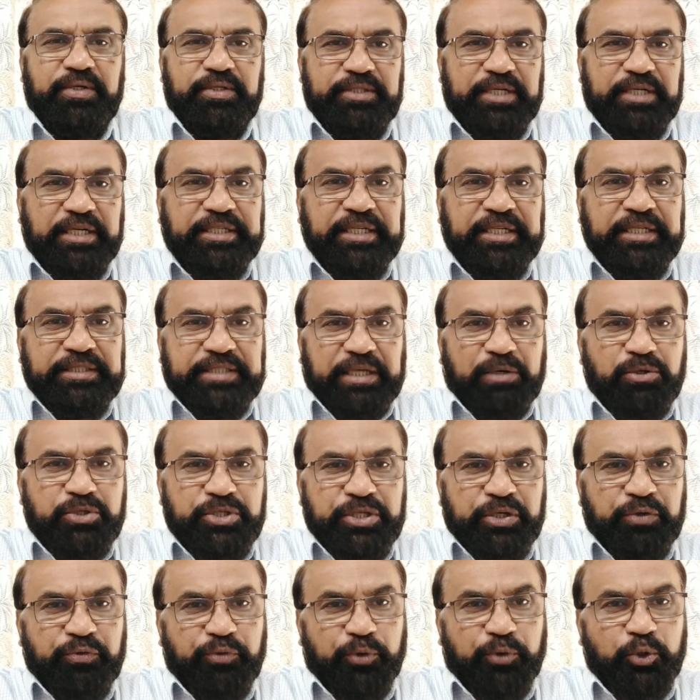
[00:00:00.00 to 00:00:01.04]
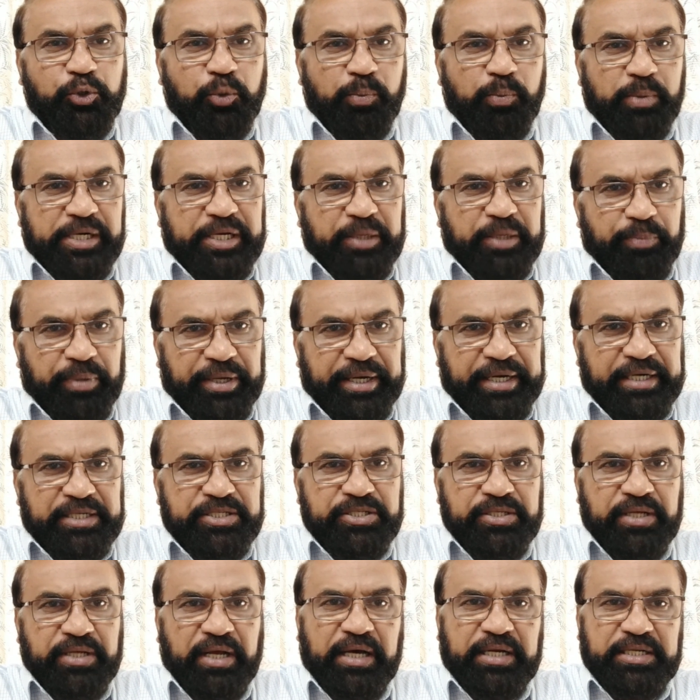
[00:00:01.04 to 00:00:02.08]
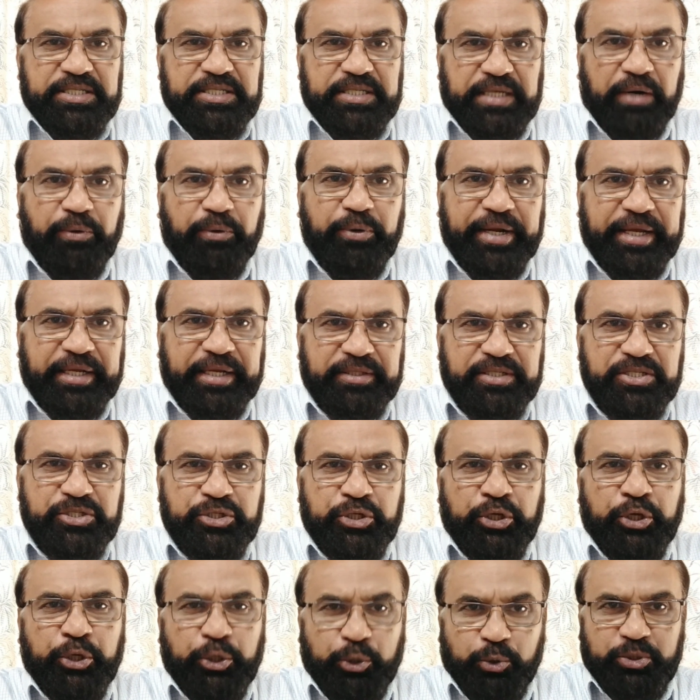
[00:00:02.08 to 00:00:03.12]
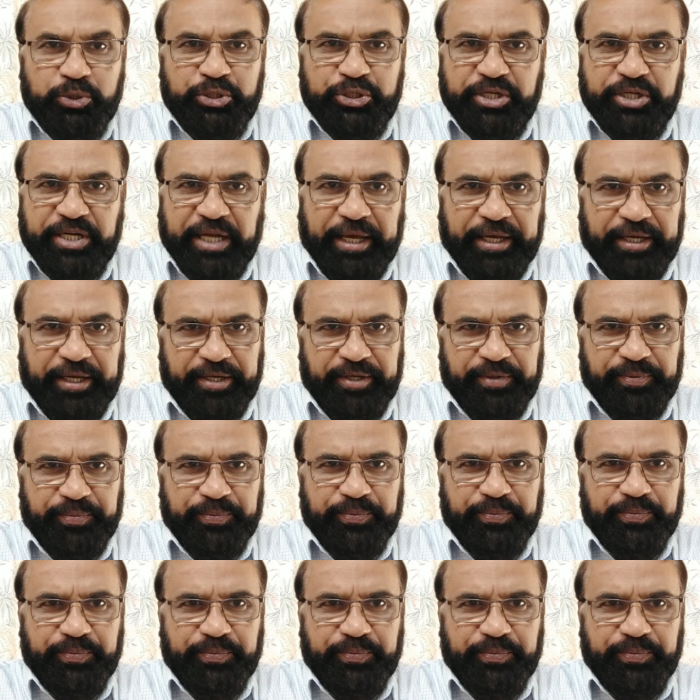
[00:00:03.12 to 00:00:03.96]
13,000 photomultipliers are surrounding this huge tank.